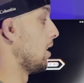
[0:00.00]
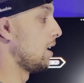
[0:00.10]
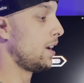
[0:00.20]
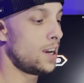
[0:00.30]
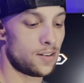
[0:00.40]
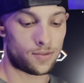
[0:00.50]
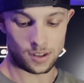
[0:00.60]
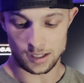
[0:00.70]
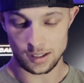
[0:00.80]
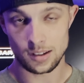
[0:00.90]
I have
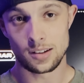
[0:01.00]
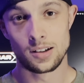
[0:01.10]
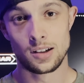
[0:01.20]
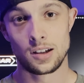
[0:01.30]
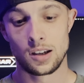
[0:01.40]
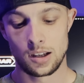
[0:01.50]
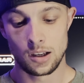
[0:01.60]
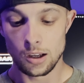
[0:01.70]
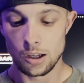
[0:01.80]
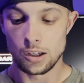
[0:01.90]
this
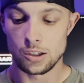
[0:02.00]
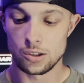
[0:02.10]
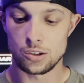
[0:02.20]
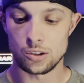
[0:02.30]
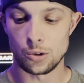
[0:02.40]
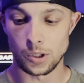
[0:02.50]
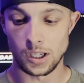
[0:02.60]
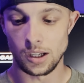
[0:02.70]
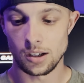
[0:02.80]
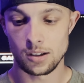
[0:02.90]

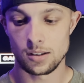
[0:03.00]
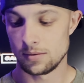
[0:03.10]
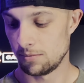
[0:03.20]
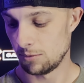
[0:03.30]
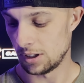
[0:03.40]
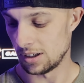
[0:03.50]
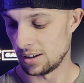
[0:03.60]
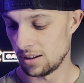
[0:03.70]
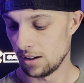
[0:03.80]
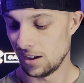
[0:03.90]
Sony, what is
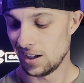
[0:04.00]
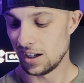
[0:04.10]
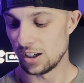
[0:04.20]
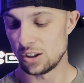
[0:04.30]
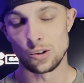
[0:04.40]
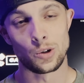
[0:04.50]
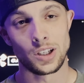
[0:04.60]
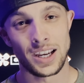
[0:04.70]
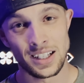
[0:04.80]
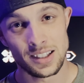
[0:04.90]
this? A
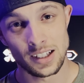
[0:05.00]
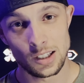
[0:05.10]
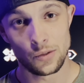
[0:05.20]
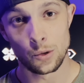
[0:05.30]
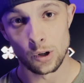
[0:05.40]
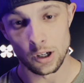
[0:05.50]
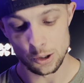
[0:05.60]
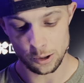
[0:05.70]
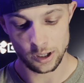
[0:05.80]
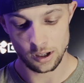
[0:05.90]
Sony
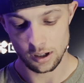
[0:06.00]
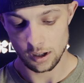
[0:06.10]
a6400.